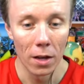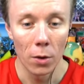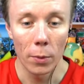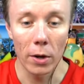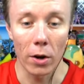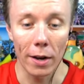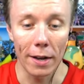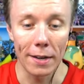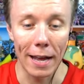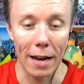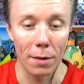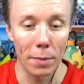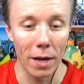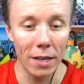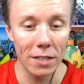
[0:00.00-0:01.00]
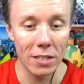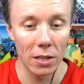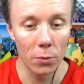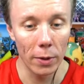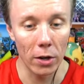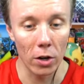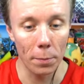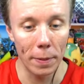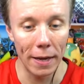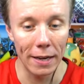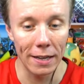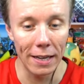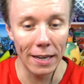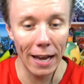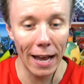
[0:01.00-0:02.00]
We got a Nanomite, we got a
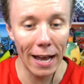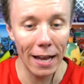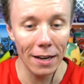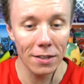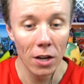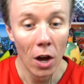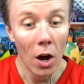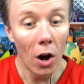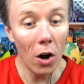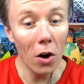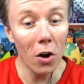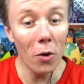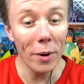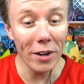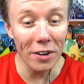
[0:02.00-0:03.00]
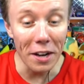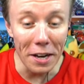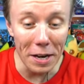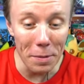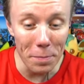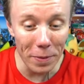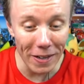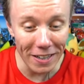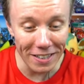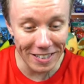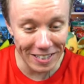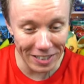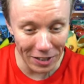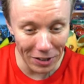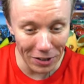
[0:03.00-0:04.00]
Pygmy, and oh, we got a
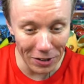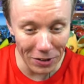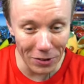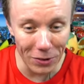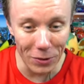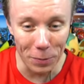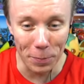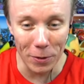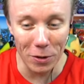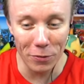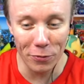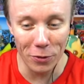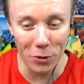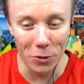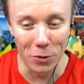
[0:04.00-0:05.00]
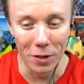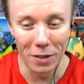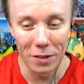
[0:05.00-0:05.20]
Nimbus! Oh, beautiful!